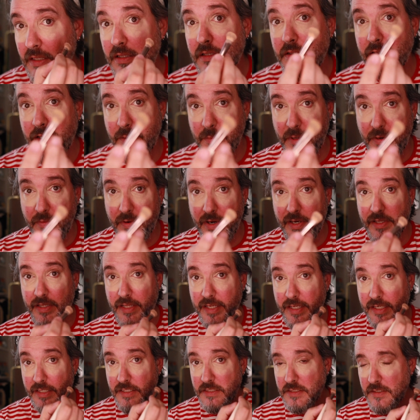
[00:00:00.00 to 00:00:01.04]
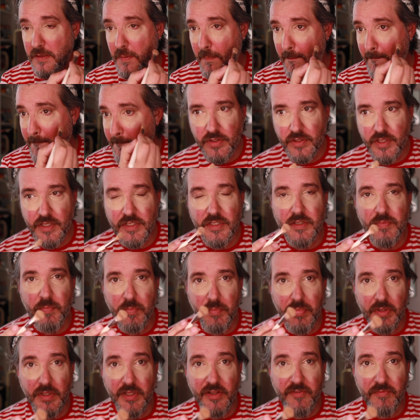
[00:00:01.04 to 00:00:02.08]
Am I right, ladies? This,
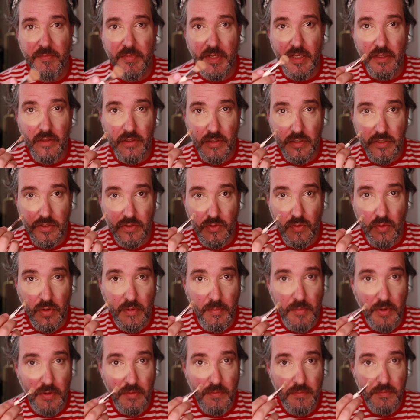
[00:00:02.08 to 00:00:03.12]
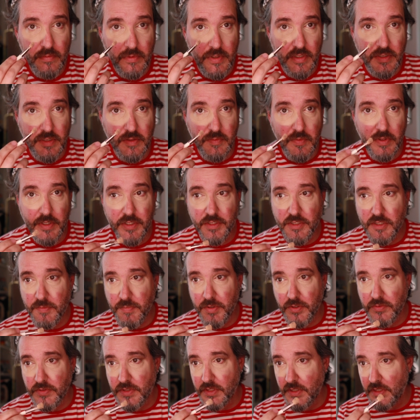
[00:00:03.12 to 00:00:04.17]
believe me, looks normal. This is what it's
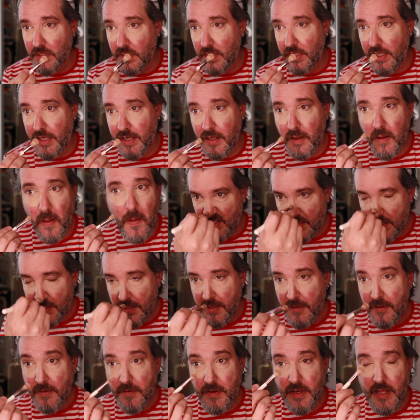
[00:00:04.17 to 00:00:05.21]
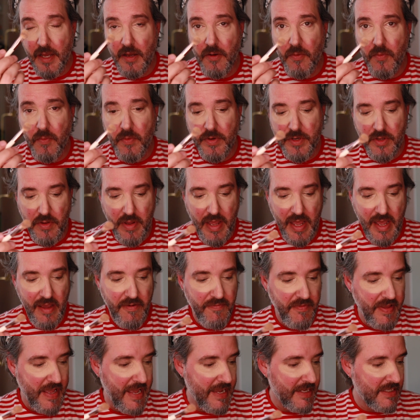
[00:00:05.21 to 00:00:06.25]
supposed to look like. Now, when you
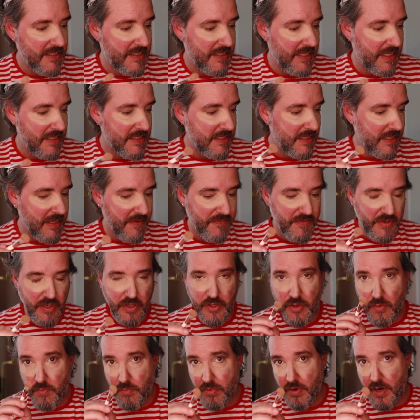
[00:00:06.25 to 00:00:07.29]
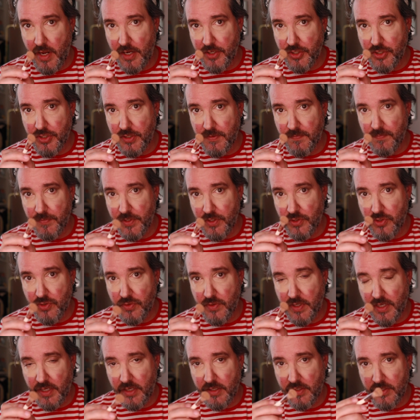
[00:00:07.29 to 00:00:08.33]
have excess left on your brush, the
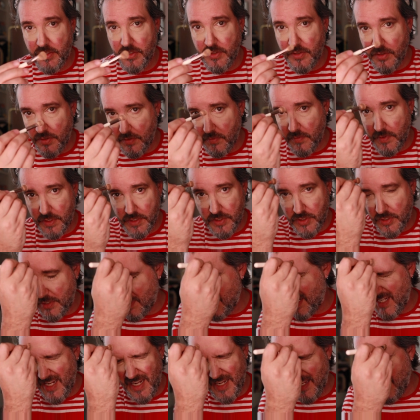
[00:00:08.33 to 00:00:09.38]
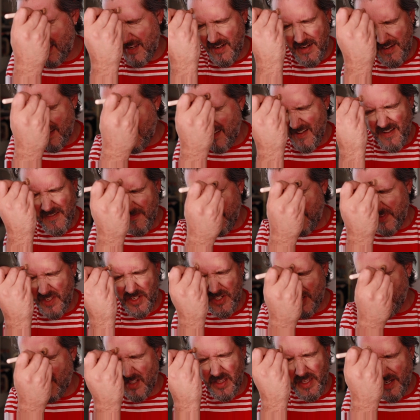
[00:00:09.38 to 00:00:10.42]
trick to do is just take it and
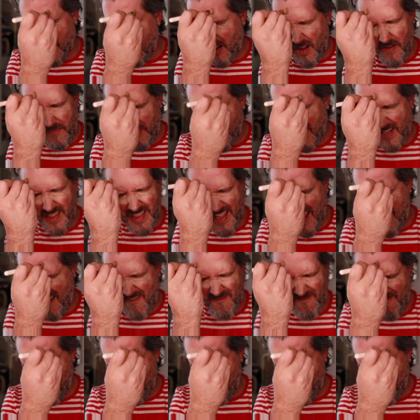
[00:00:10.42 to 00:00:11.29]
just clean it off like that.